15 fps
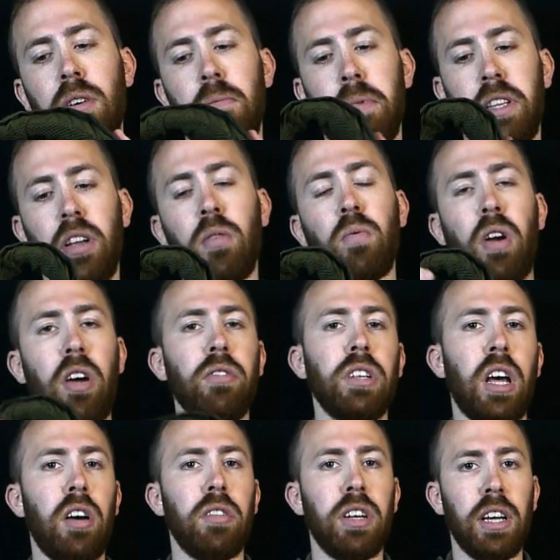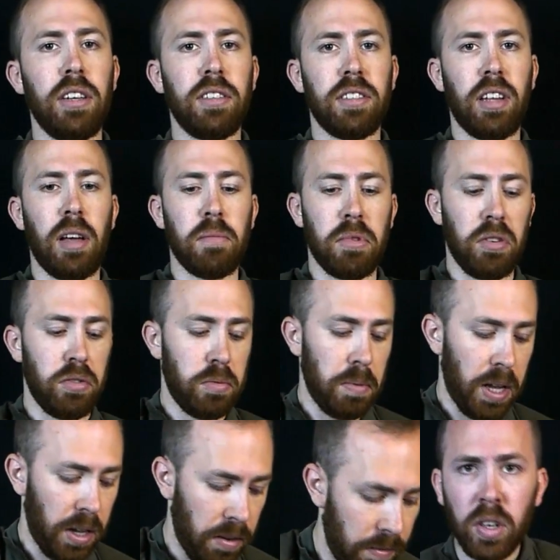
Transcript: but they'll round out as time goes by.